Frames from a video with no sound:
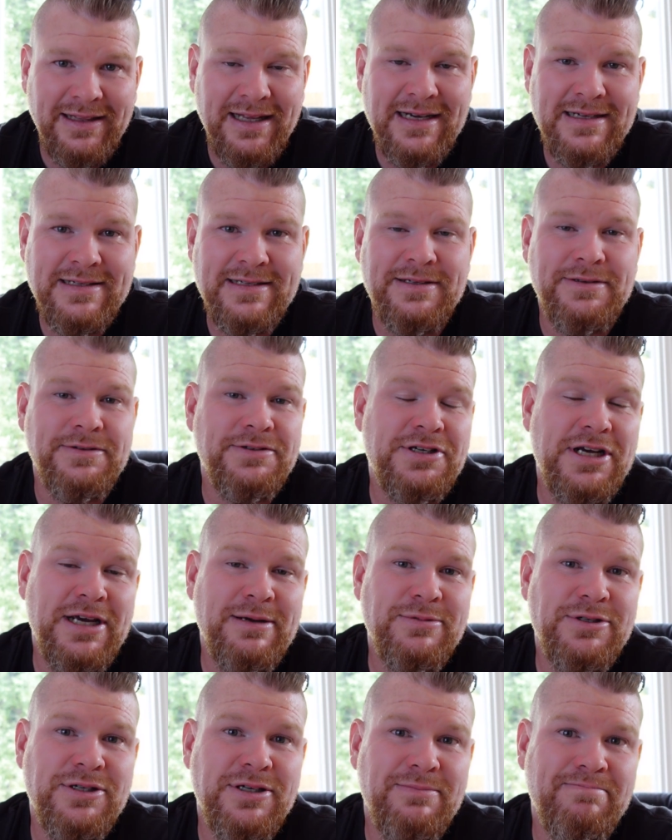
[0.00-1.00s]
last in the
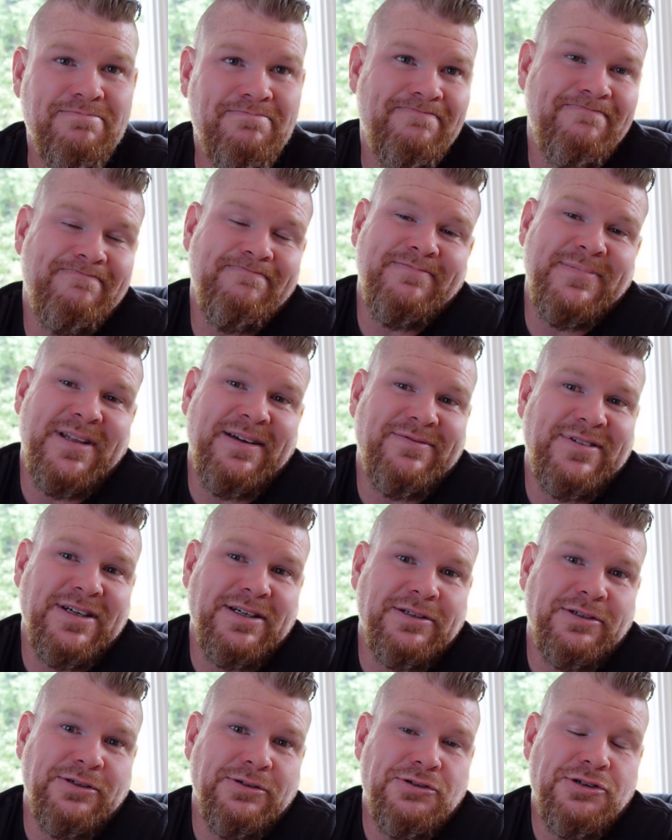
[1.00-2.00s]
championship, they've
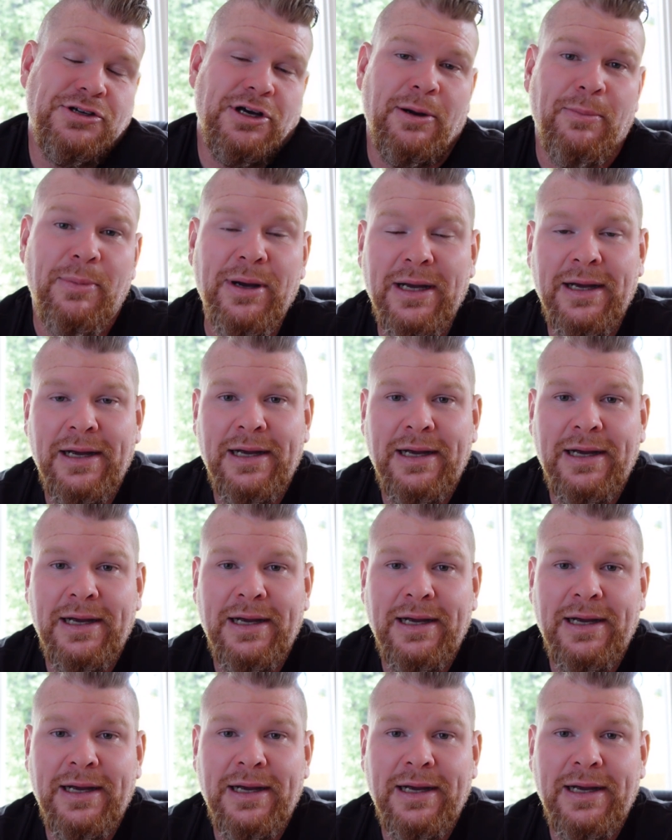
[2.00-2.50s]
done a good job.